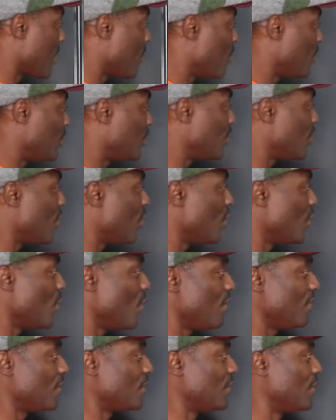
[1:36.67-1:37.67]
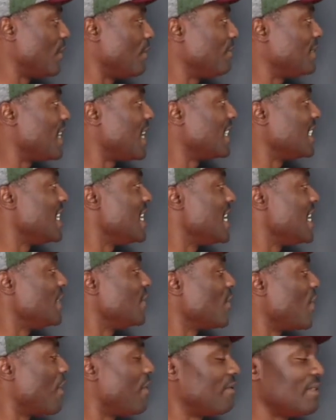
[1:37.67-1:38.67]
we're just going to look for some
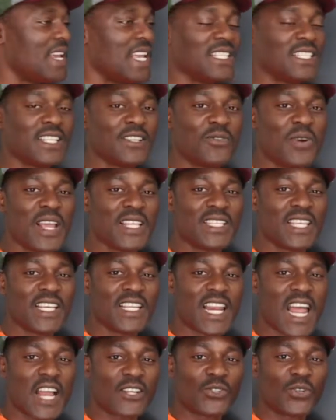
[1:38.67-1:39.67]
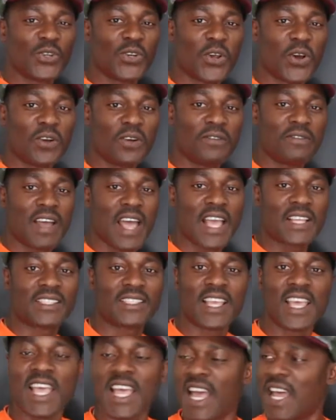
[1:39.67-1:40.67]
techniques of integrating natural log of
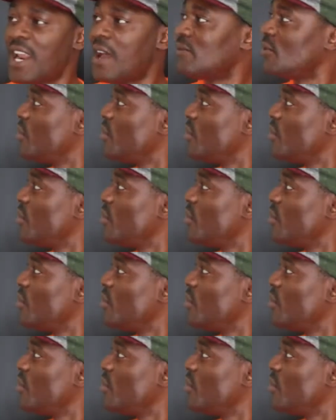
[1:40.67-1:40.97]
x. And I've